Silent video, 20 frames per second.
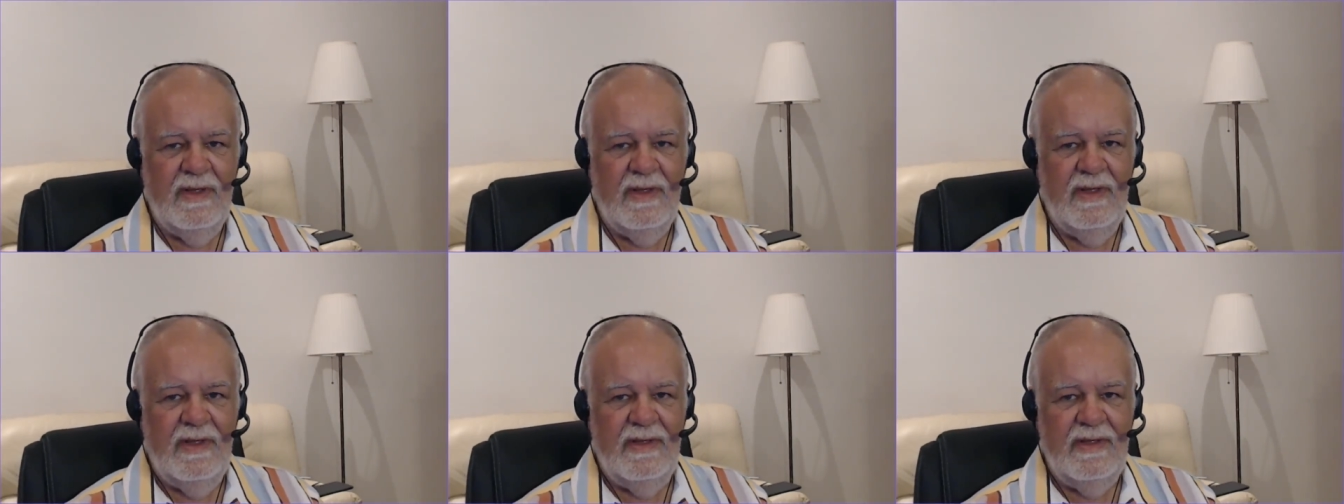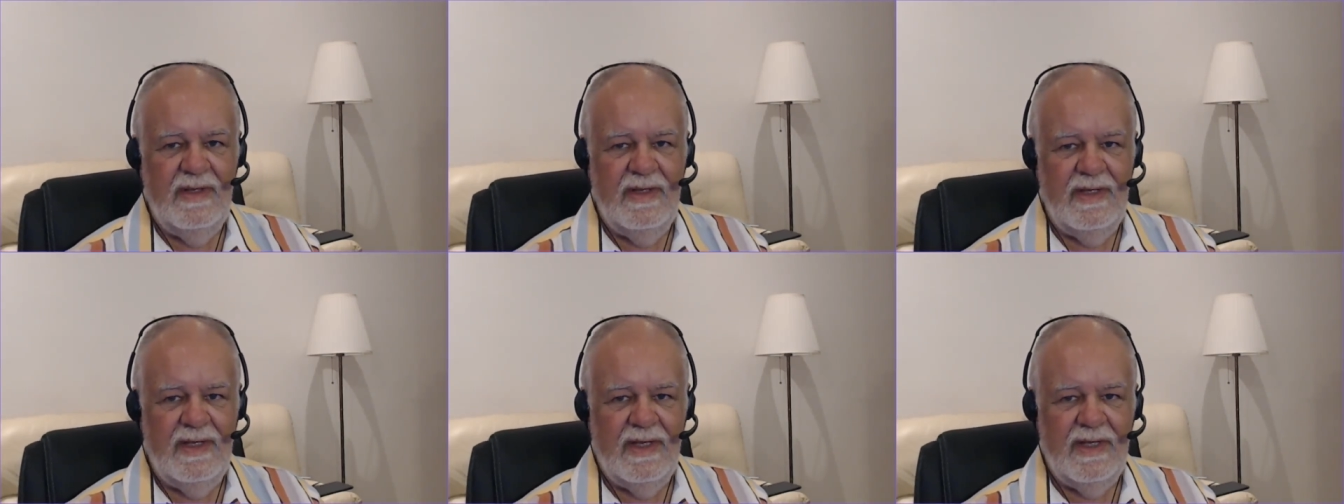
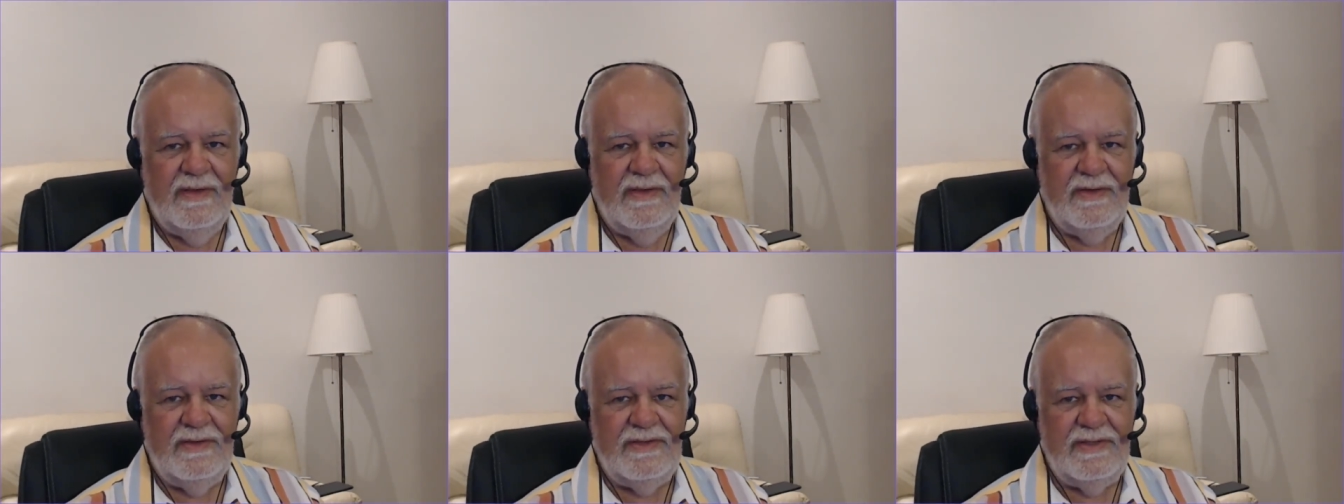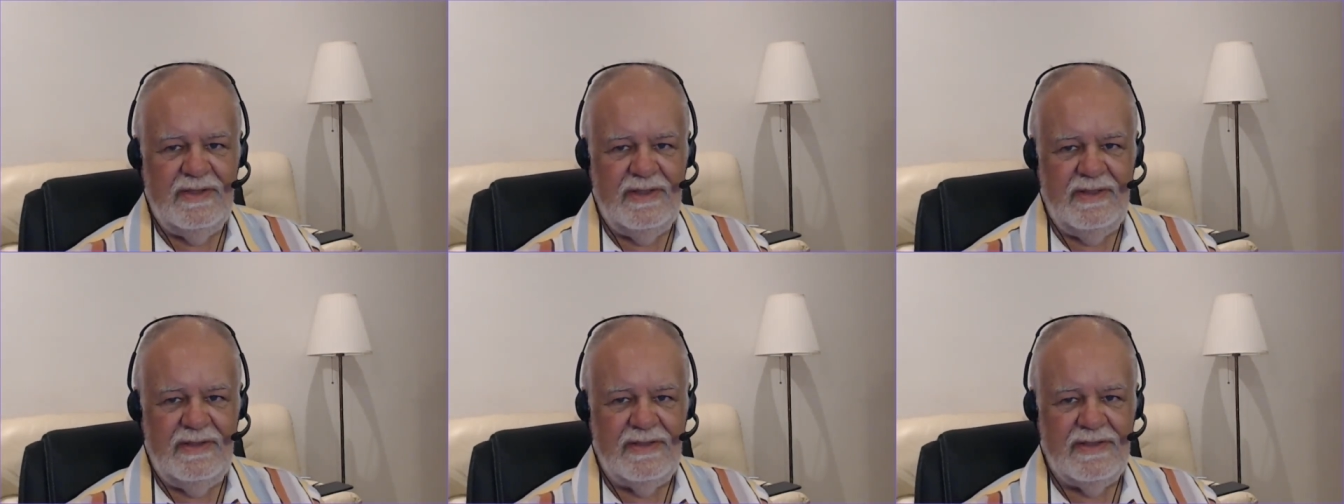They had the
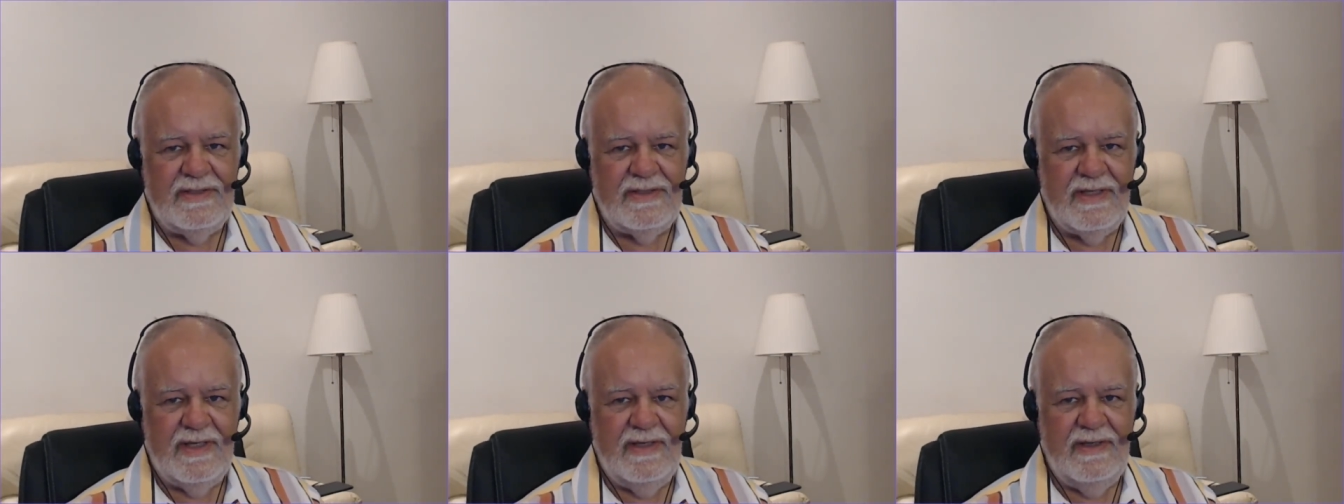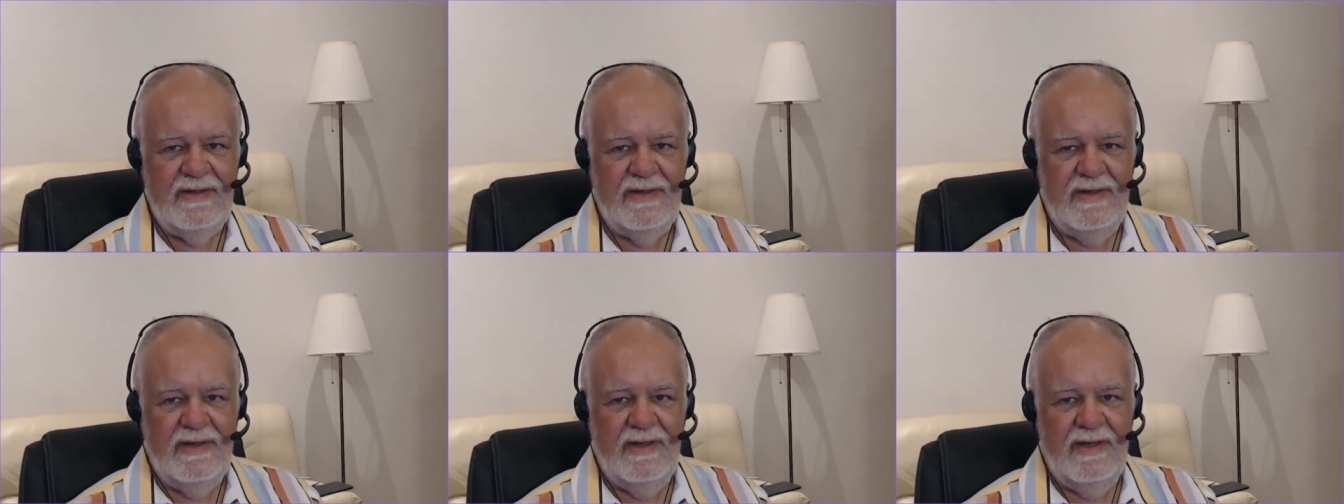cheek to say,
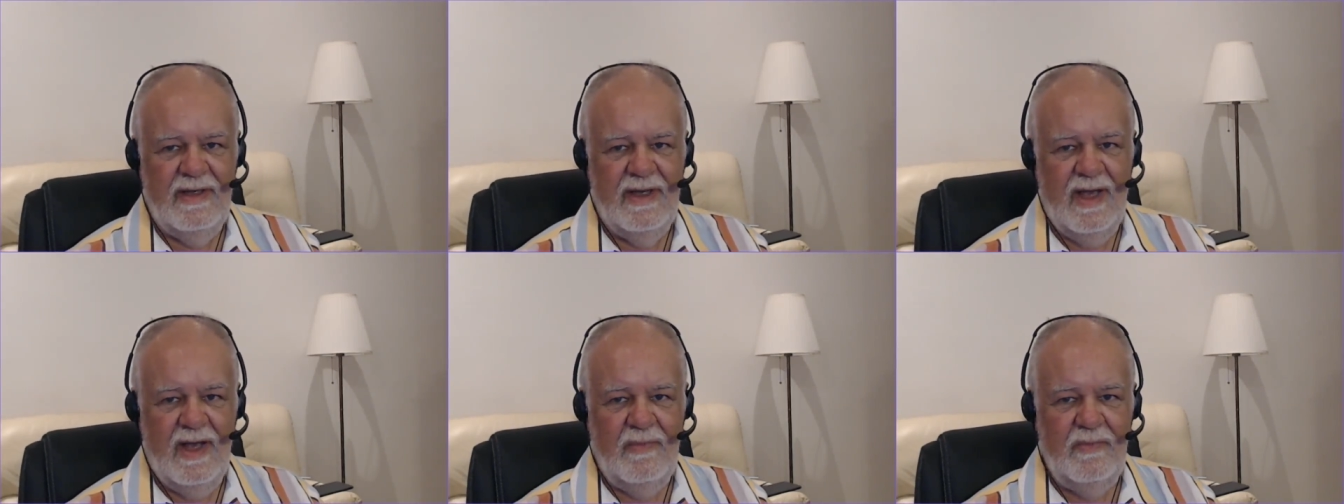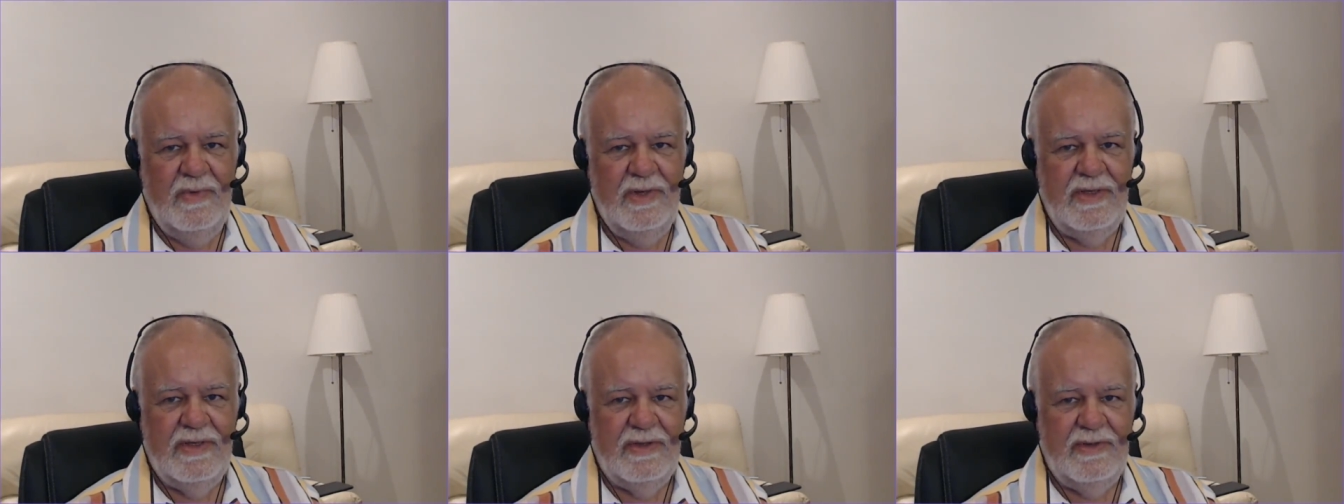and
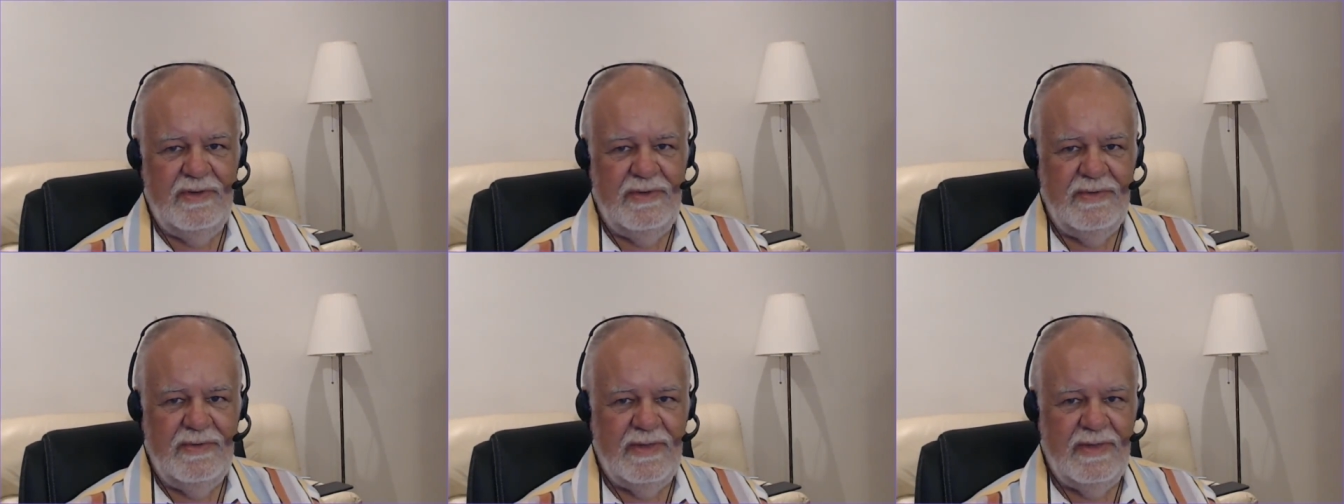we can do